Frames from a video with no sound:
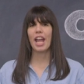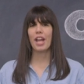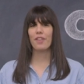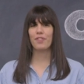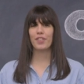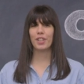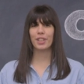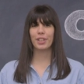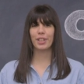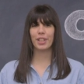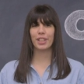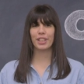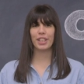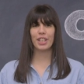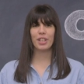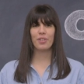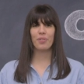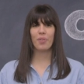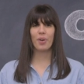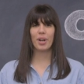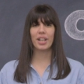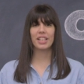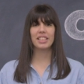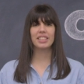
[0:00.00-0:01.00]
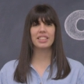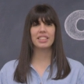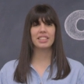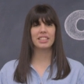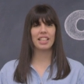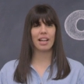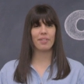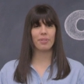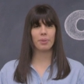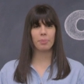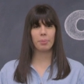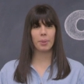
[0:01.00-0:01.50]
If you're looking for a
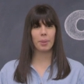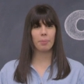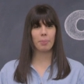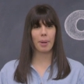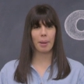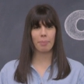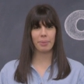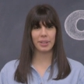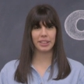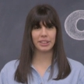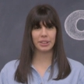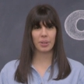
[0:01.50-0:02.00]
stuffable puppy